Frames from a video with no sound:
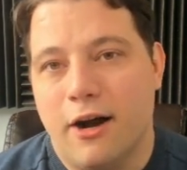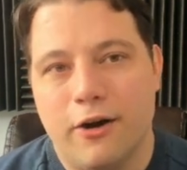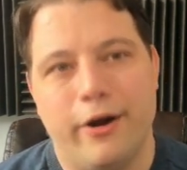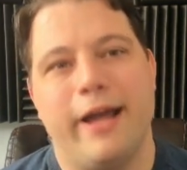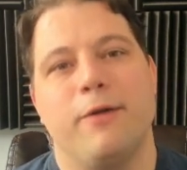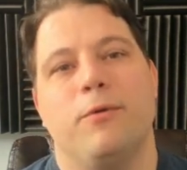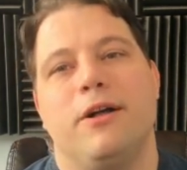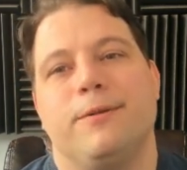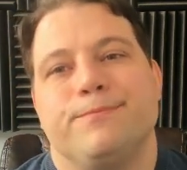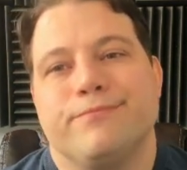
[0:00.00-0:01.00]
All right,
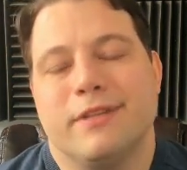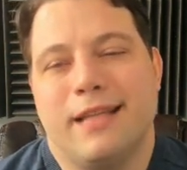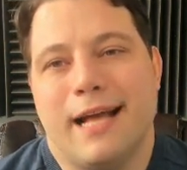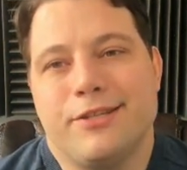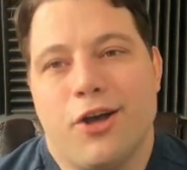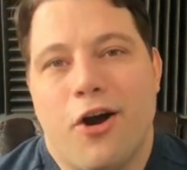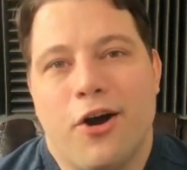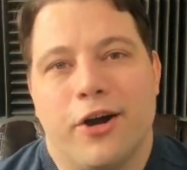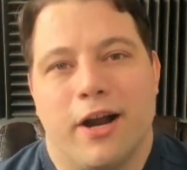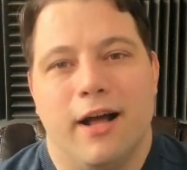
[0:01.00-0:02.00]
well, that's hard.